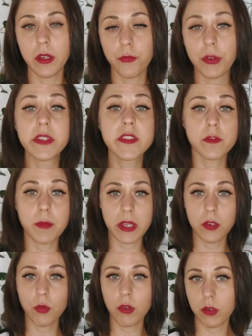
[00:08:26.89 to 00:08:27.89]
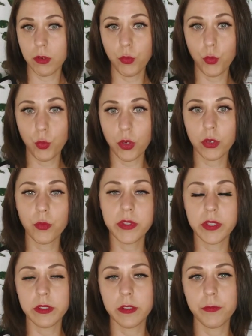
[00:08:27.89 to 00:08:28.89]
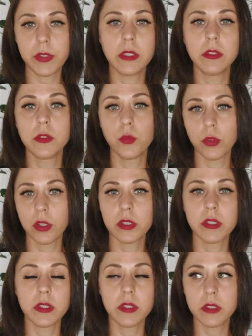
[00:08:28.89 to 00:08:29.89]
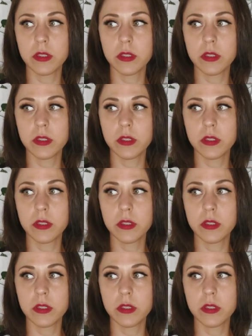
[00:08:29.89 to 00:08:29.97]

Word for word: friends of mine who work within the field work,